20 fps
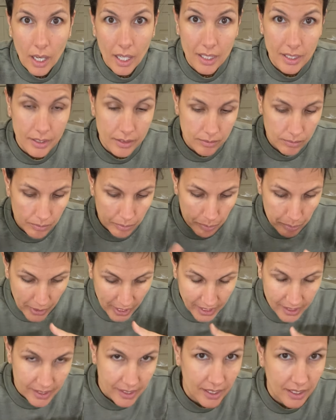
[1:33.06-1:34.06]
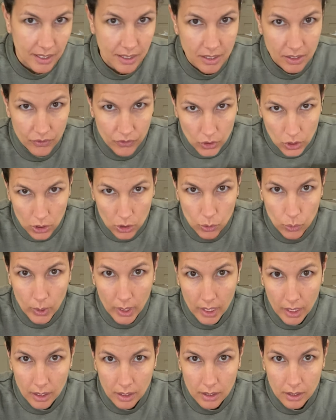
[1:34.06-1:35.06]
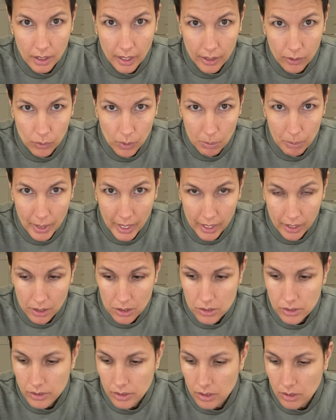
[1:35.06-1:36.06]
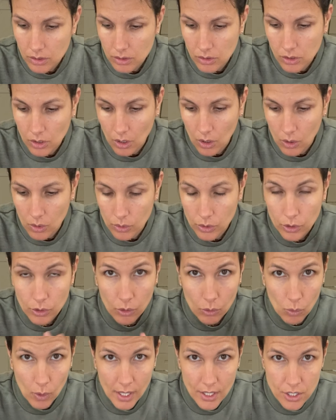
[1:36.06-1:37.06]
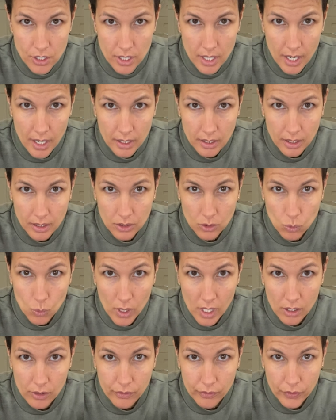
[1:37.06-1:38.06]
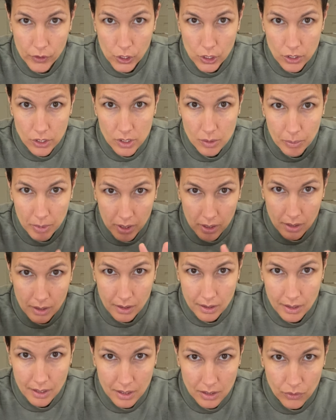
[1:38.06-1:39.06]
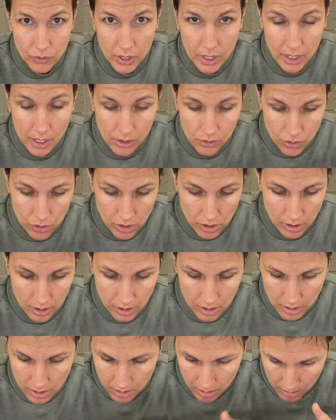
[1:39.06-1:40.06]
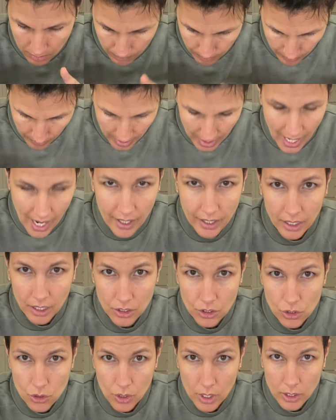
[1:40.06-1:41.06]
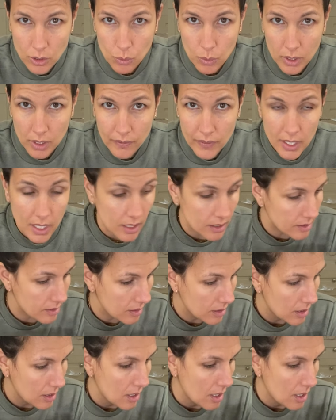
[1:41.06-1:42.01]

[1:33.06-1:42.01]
on basics of gluing and repairs, so you can watch that as well first, but this video is just how to construct one of these.